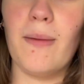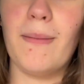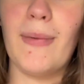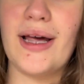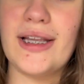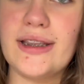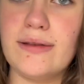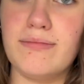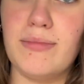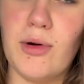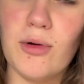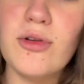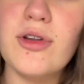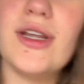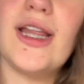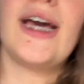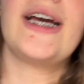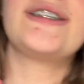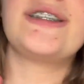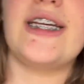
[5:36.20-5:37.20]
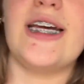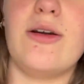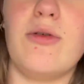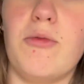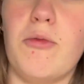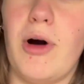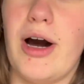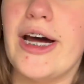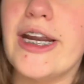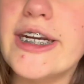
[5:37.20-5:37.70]
my both legs in
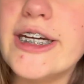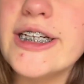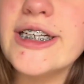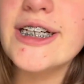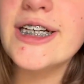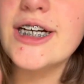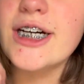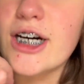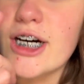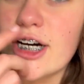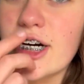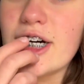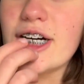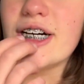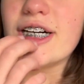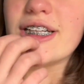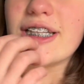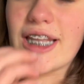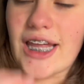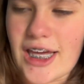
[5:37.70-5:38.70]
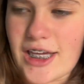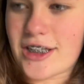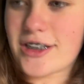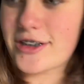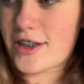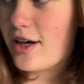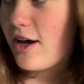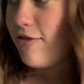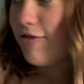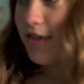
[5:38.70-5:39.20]
one like
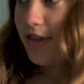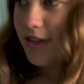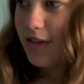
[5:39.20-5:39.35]
of